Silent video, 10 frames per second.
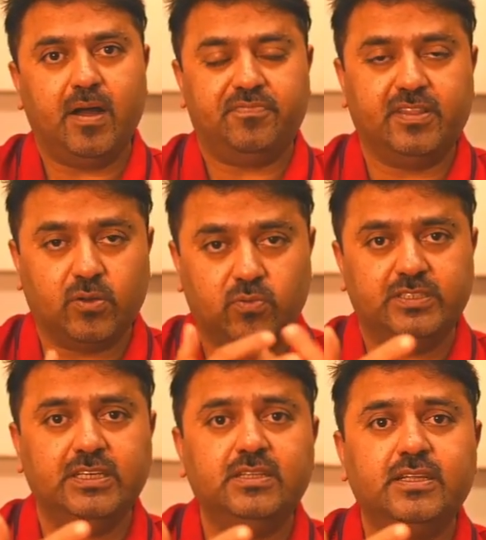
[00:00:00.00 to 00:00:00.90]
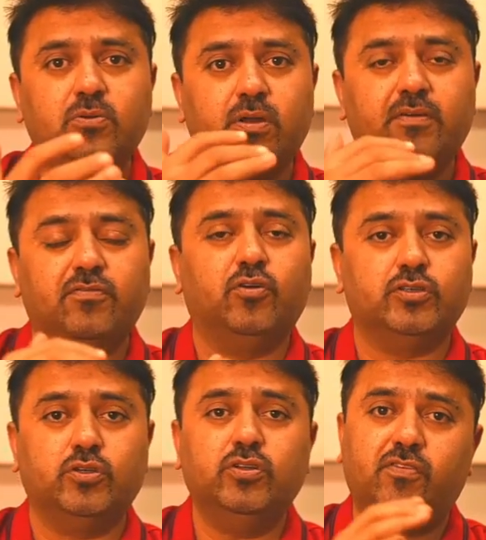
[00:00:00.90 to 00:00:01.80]
after the cuisine, then you will have to
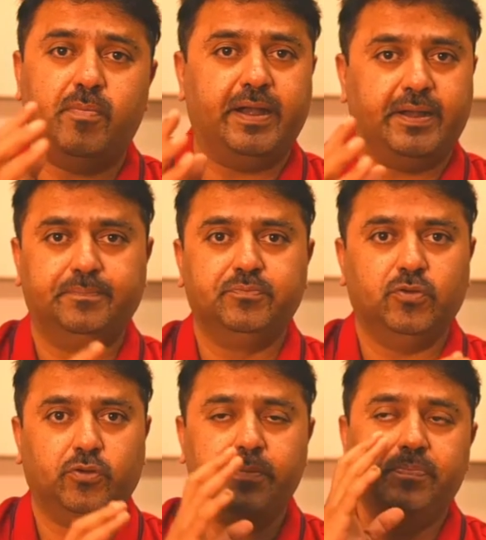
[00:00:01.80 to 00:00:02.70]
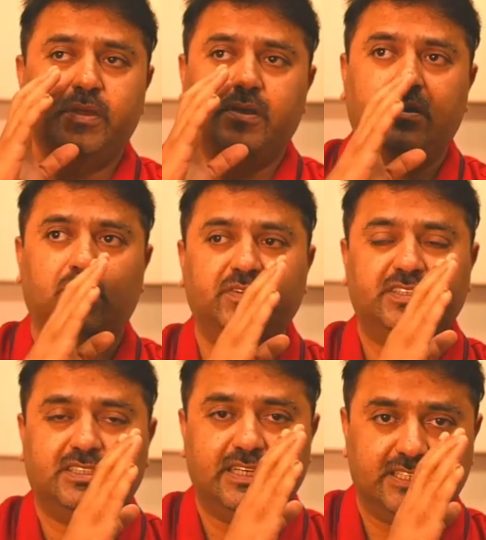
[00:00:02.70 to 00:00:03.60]
focus on the format. Okay,
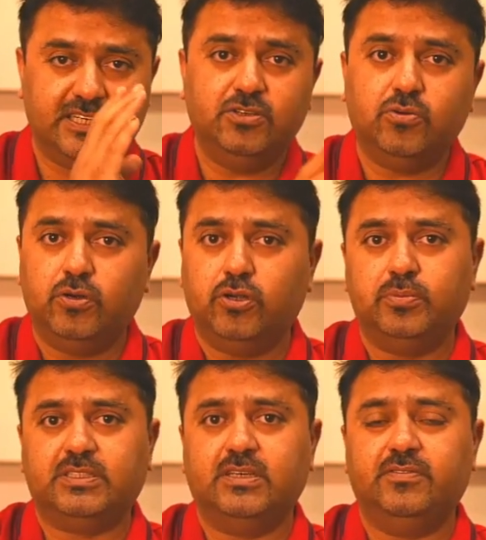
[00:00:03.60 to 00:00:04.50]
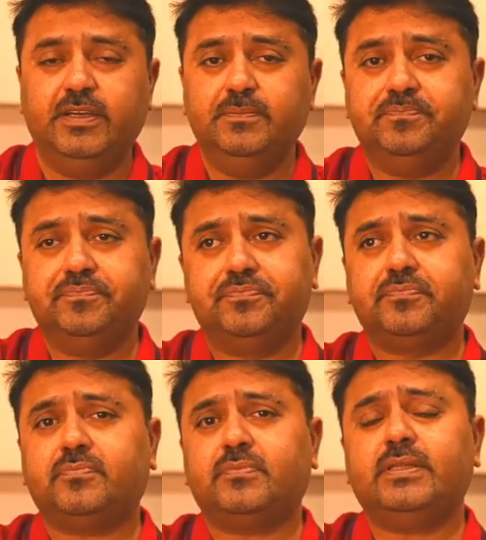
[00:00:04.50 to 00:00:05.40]
which session you're going to be serving,
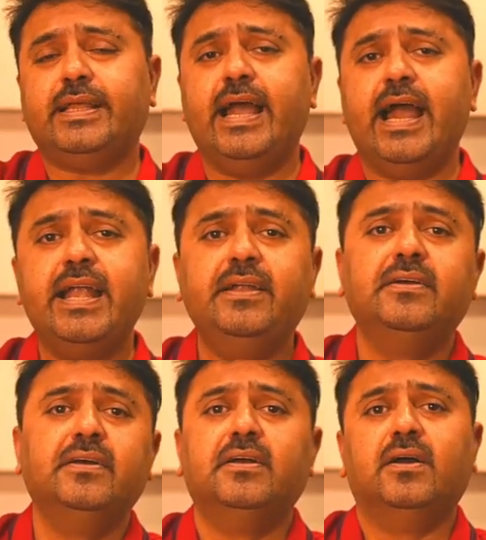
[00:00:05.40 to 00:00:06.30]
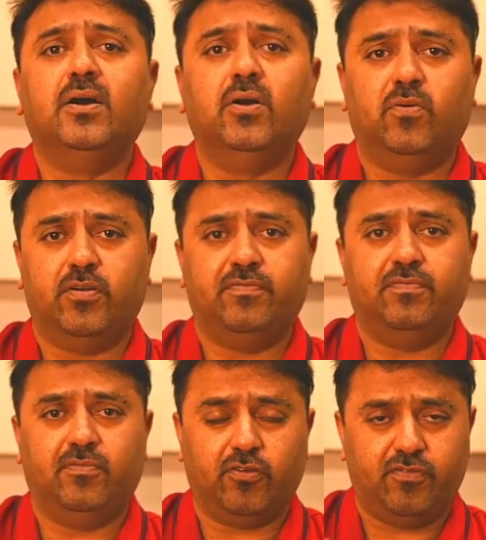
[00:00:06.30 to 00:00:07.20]
and
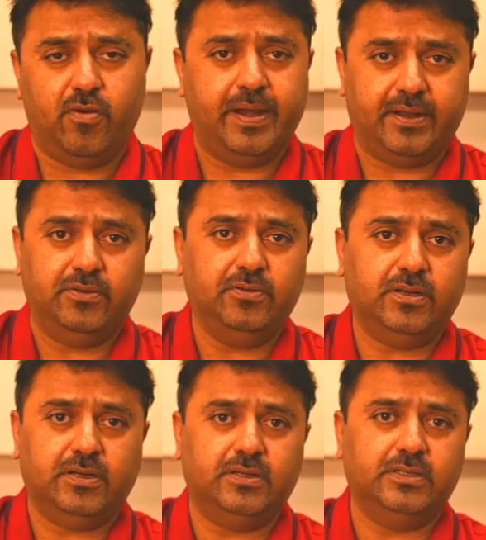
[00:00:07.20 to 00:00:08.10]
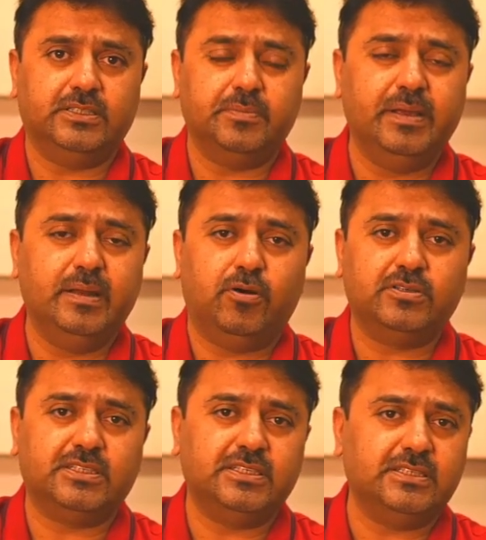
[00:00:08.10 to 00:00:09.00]
what format, is it meal
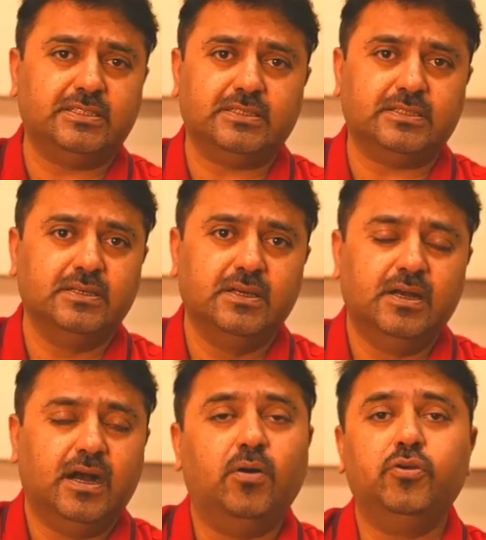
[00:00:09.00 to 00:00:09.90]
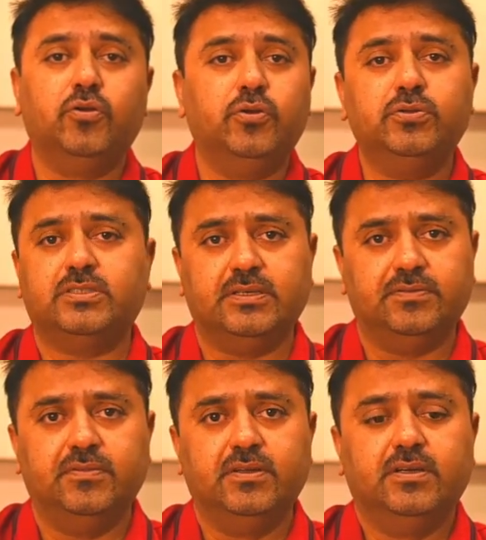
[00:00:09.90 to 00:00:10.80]
boxes, how are you going to
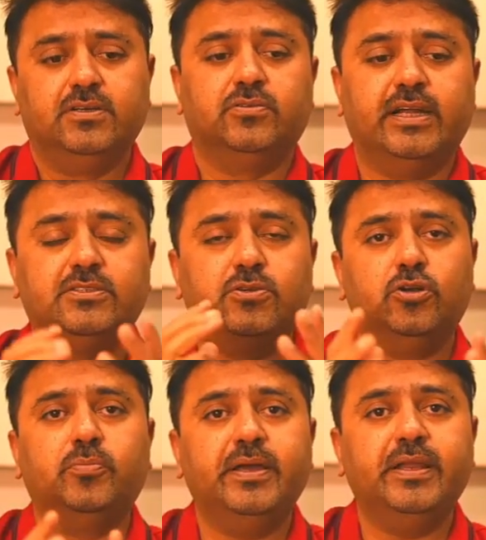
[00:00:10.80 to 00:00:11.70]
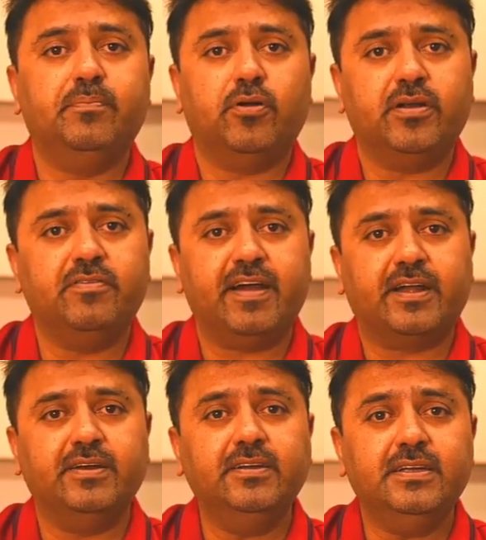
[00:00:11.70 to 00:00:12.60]
serve? So that's going to be an important
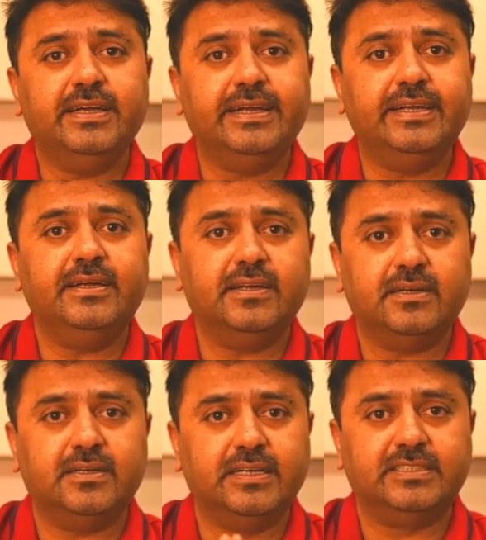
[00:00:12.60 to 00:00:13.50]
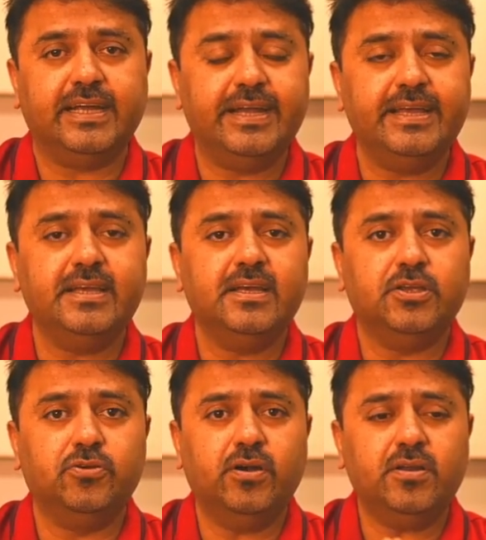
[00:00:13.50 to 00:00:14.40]
factor in deciding
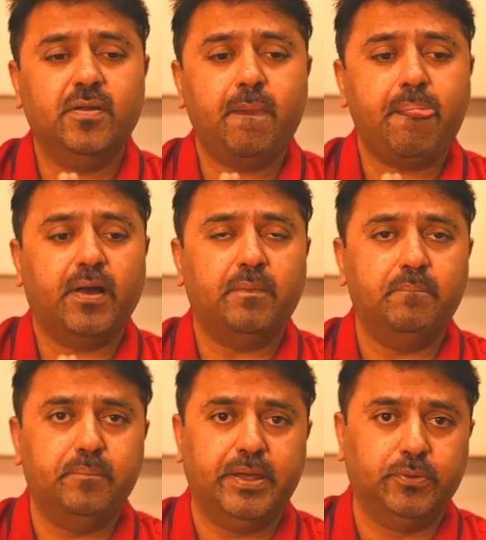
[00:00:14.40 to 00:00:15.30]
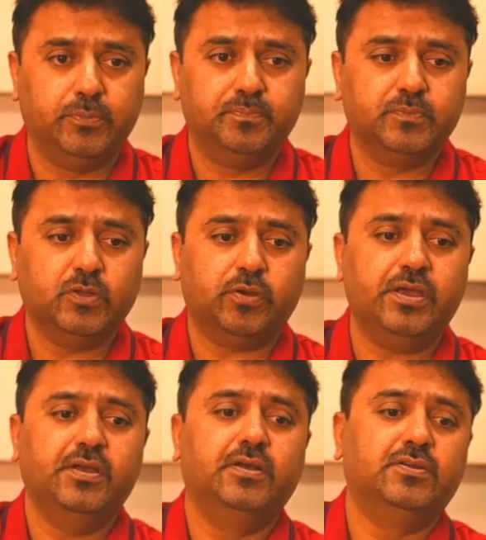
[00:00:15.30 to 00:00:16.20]
your menu.
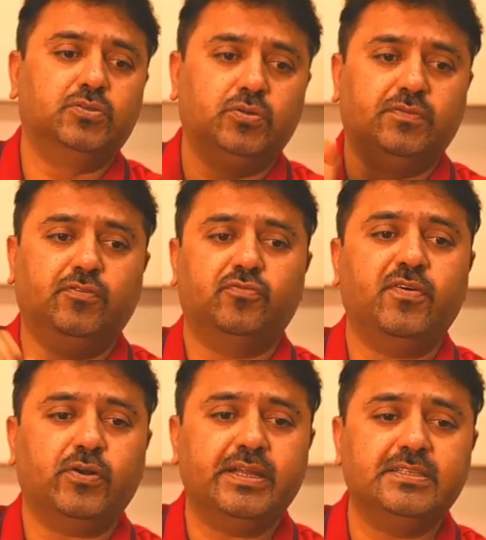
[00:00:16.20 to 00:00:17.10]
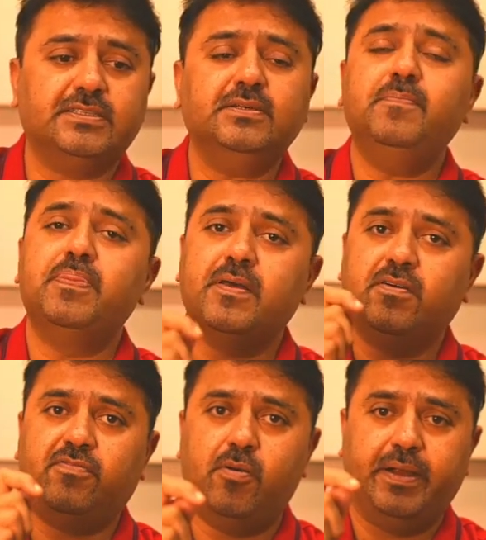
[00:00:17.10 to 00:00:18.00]
Okay, so the fourth factor is the
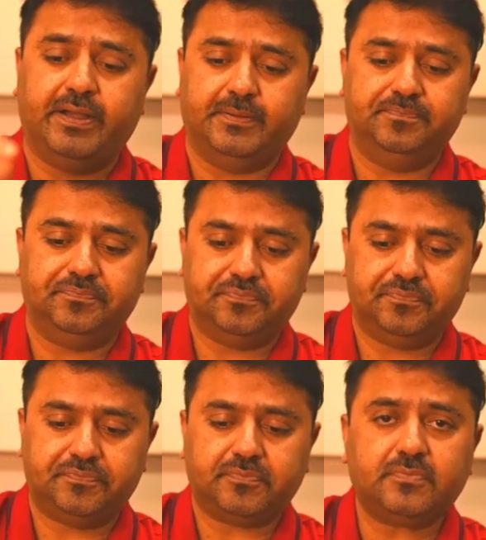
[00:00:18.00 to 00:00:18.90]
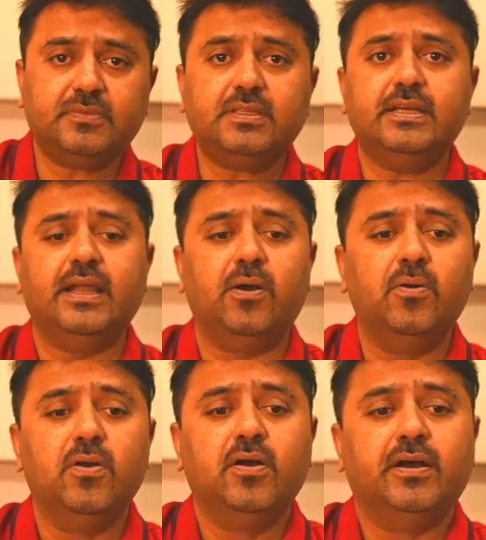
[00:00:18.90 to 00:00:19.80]
format.
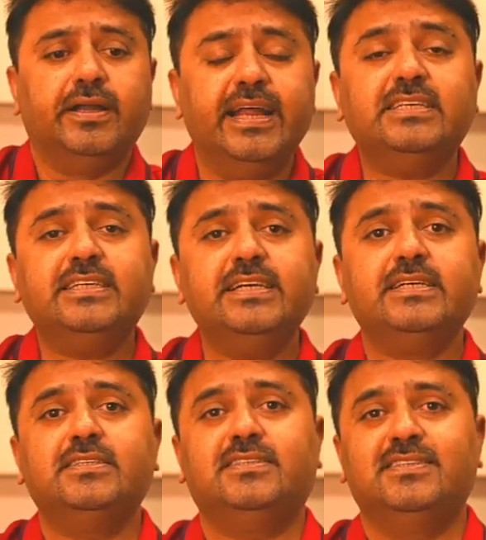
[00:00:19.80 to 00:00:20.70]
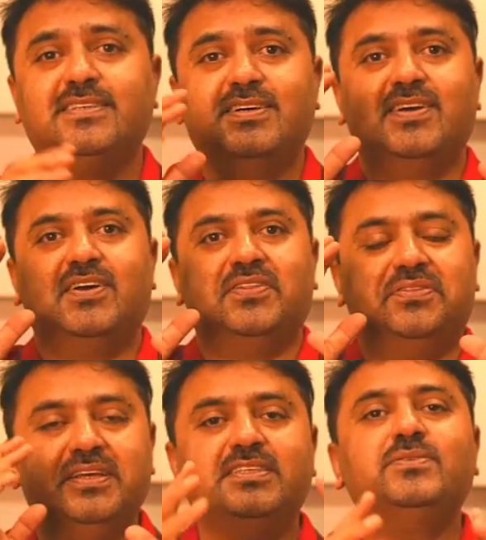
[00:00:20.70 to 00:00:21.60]
Now, next thing is,
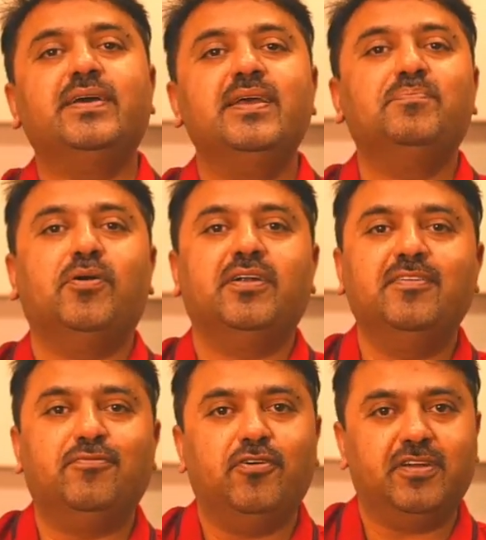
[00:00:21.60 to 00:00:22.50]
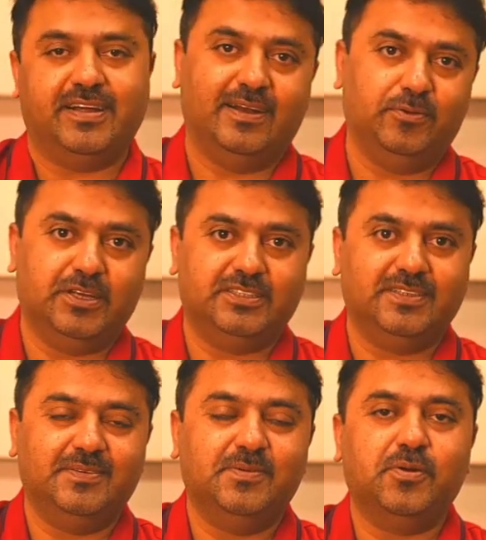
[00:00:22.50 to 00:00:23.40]
this is very important for a cloud
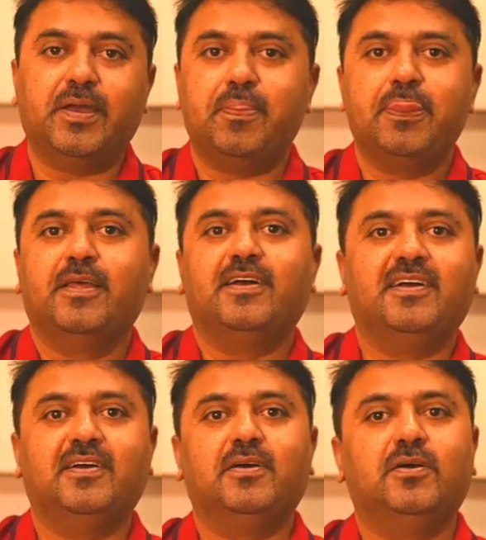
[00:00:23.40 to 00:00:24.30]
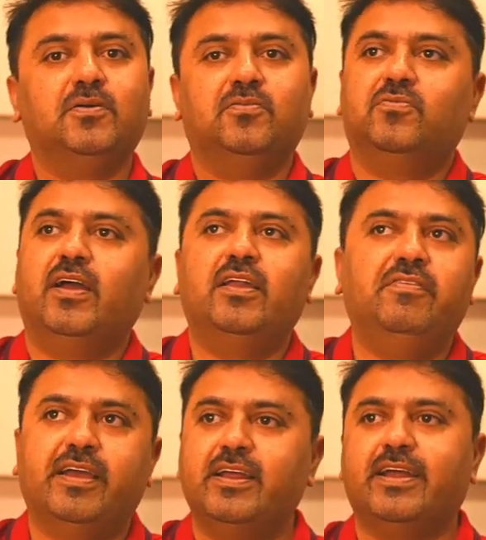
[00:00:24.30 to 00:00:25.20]
kitchen. Okay, well,
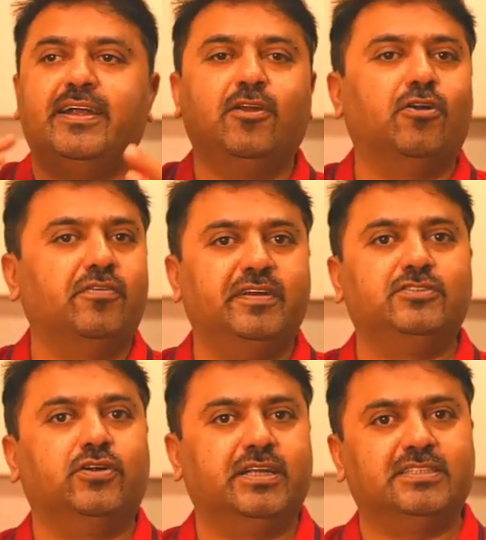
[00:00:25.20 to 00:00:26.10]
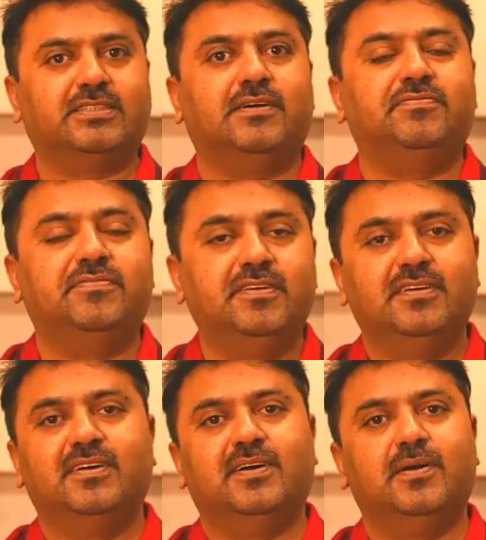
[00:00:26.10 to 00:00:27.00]
we can create a lot of exotic stuff,
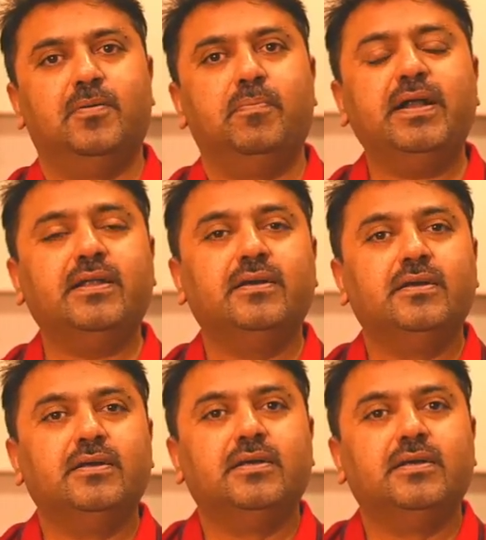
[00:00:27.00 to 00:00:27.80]
but